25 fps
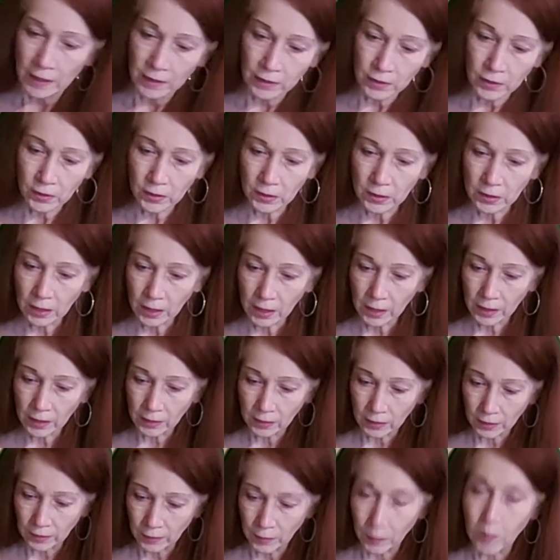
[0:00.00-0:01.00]
So the
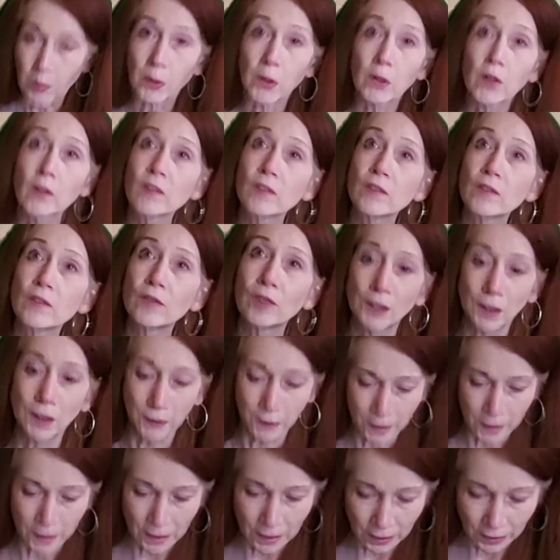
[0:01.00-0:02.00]
title of the book is
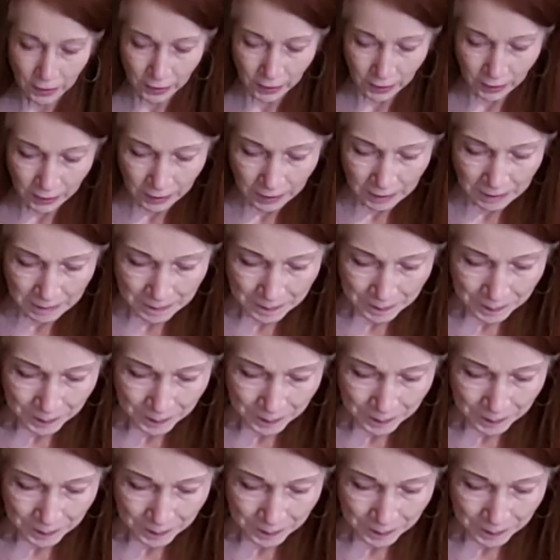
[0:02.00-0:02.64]
very good.